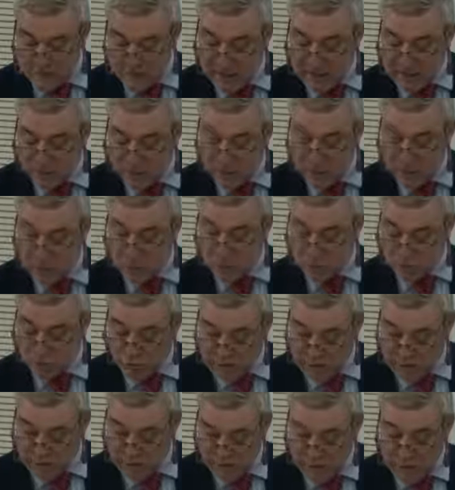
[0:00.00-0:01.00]
time
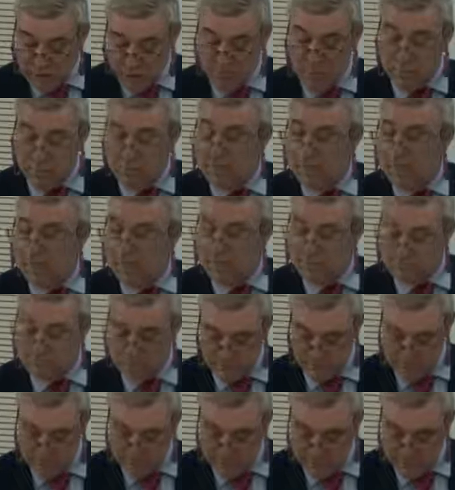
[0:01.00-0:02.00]
training and preparing
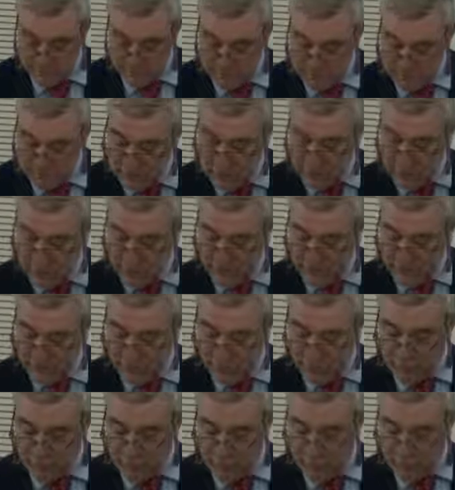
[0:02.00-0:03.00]
themselves
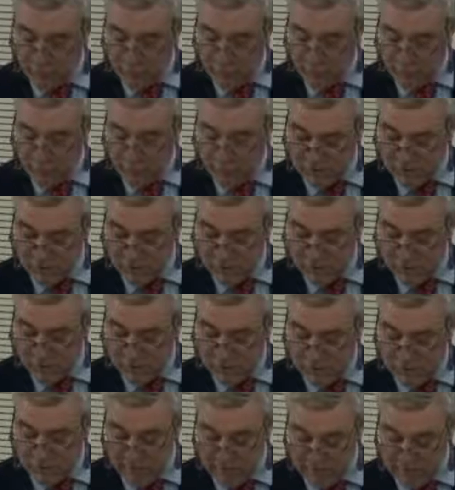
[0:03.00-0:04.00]
for the
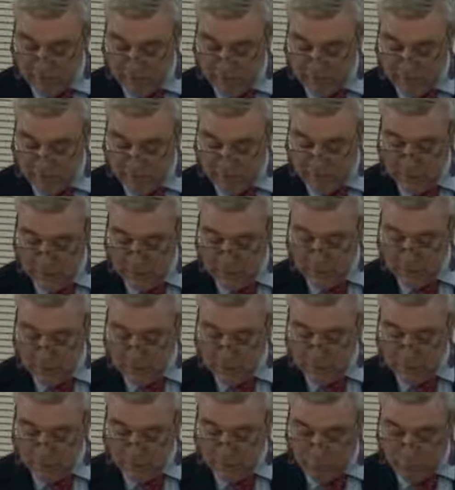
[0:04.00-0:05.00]
professional arena.
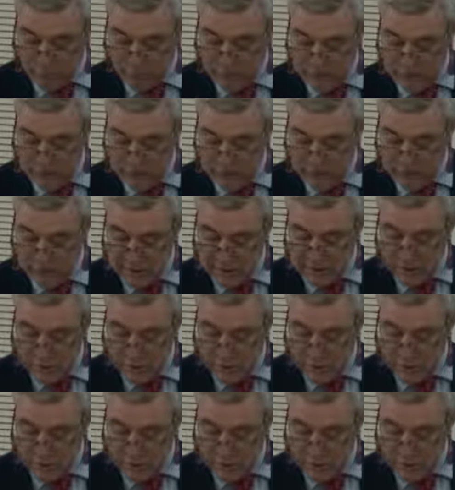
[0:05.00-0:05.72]
Gibraltar